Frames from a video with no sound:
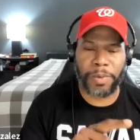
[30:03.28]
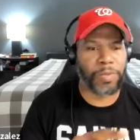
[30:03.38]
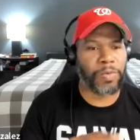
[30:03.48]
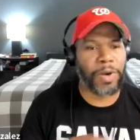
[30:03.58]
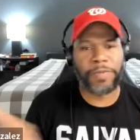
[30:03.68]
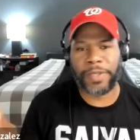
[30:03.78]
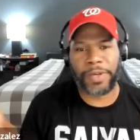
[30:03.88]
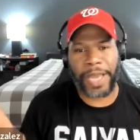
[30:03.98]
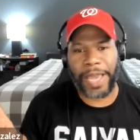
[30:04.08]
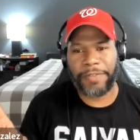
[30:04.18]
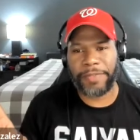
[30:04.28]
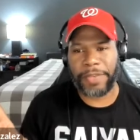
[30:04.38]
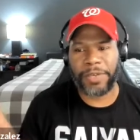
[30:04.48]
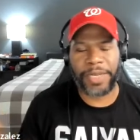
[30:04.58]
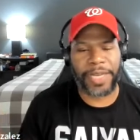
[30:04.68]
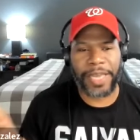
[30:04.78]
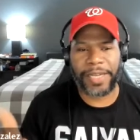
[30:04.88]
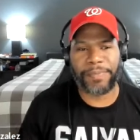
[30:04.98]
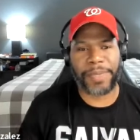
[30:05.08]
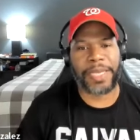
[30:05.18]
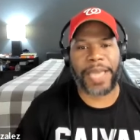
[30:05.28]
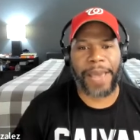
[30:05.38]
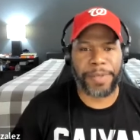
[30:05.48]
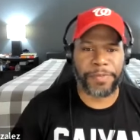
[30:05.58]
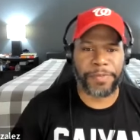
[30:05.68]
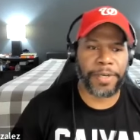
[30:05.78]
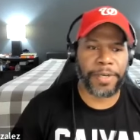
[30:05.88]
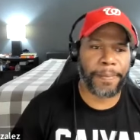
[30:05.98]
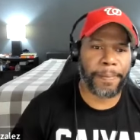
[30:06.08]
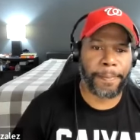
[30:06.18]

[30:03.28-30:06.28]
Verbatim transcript: much wealth in your life that you're going to end up being happy for it.